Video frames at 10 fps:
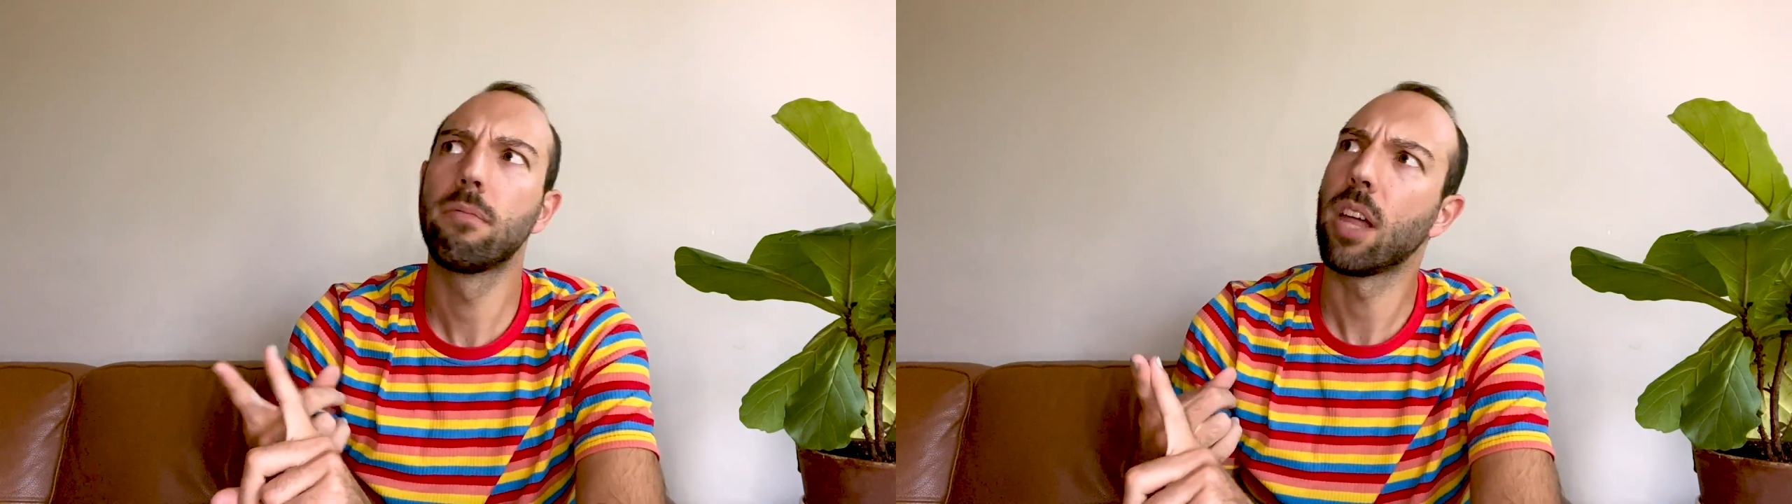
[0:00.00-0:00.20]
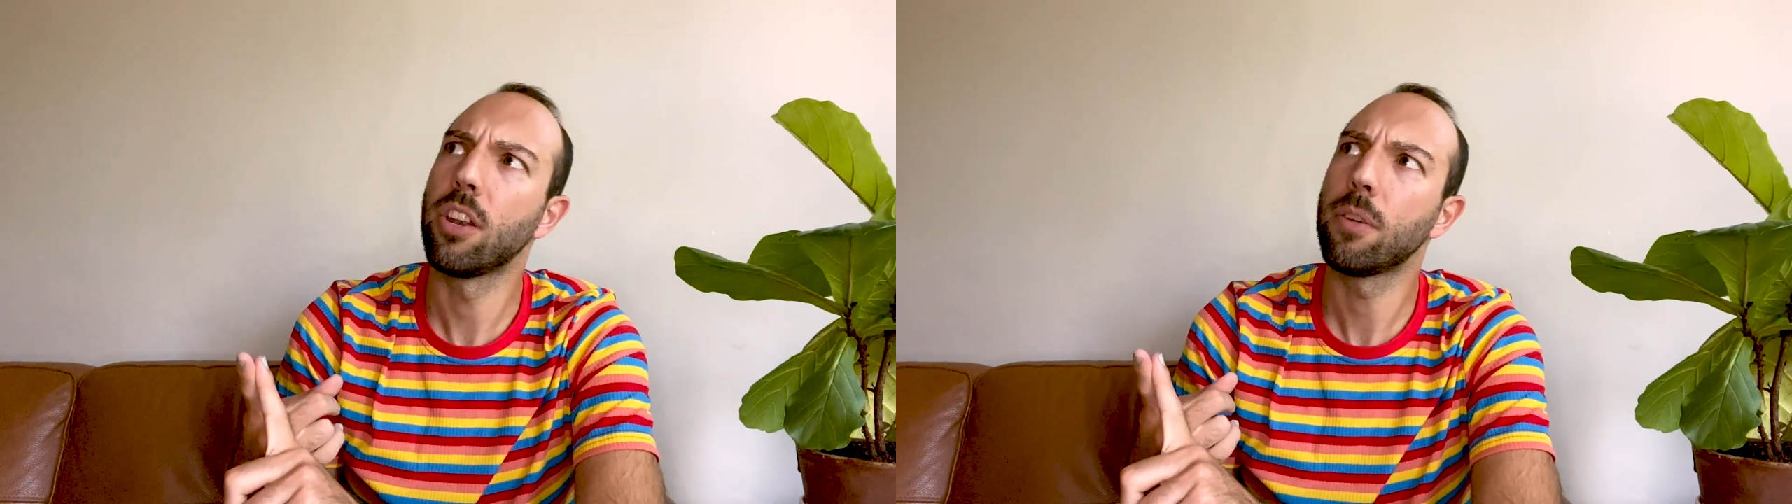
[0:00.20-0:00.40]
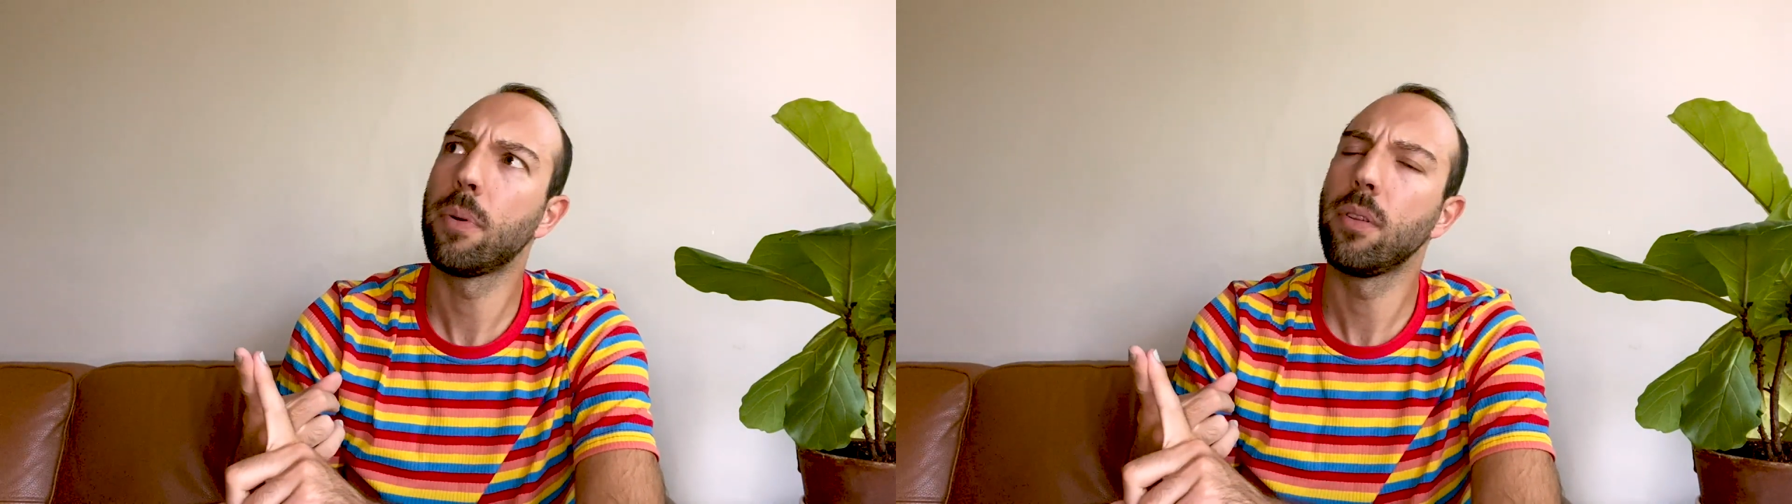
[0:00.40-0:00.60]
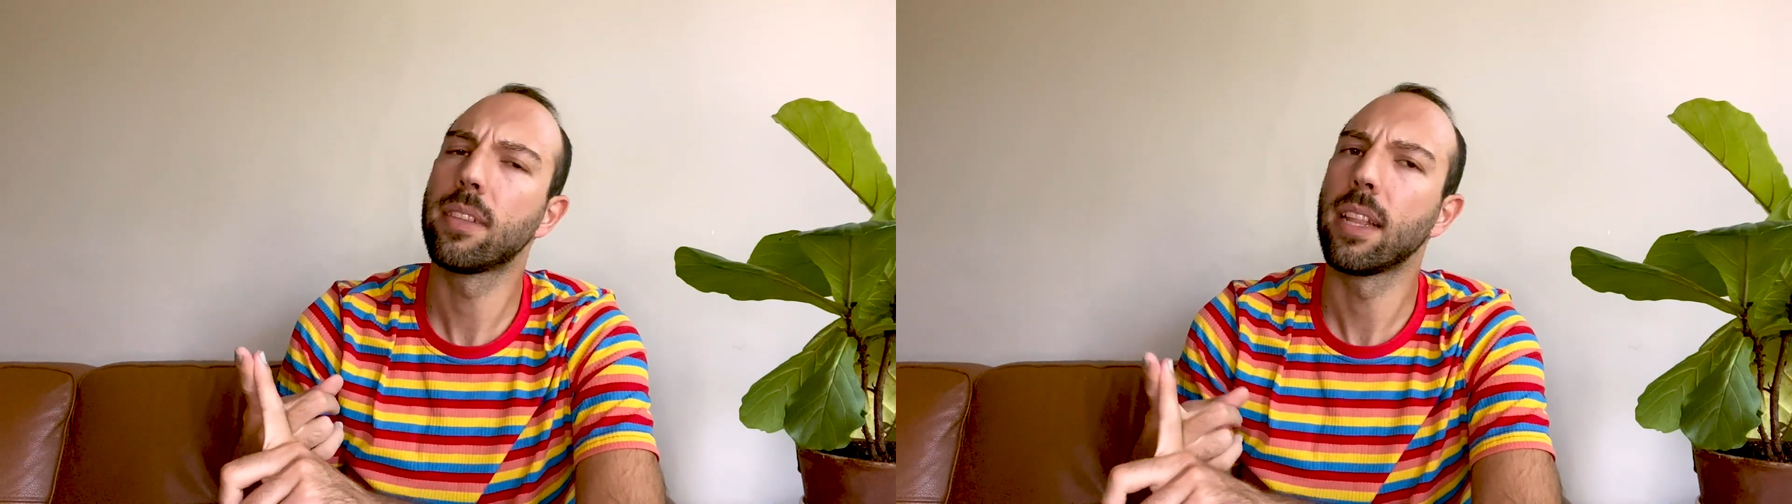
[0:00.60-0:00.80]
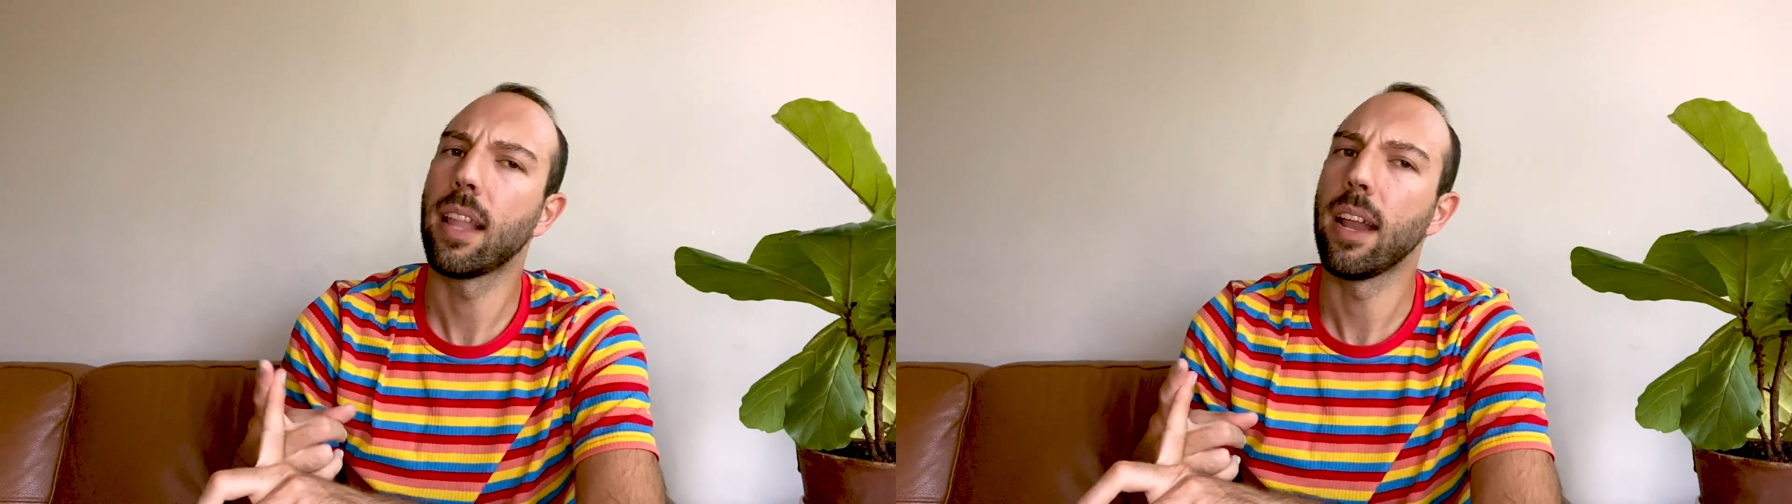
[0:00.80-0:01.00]
Thunderbolts
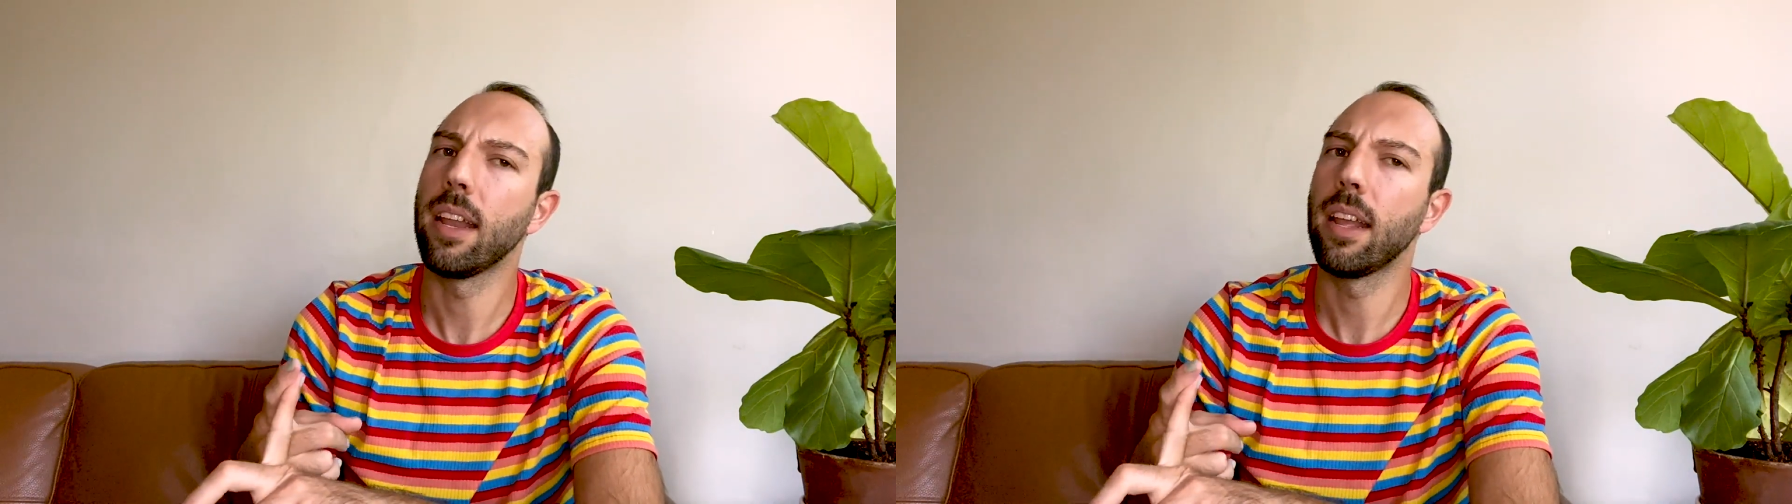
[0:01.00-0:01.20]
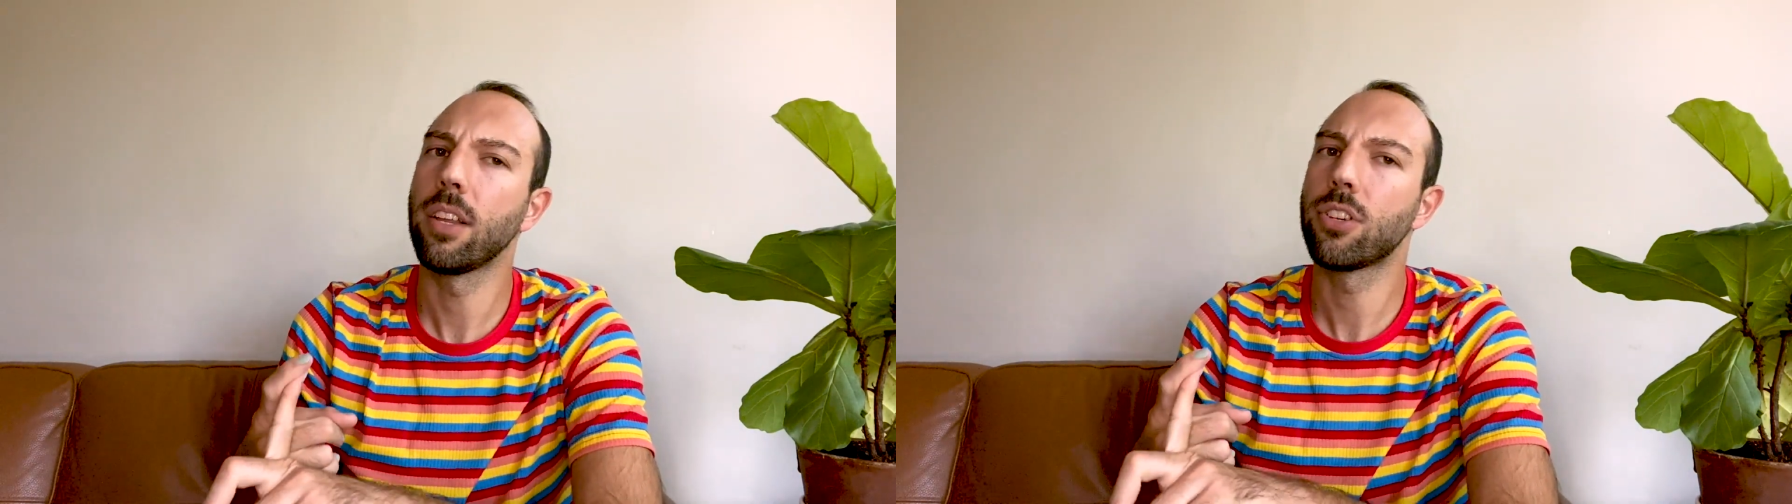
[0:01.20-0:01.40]
and Lightning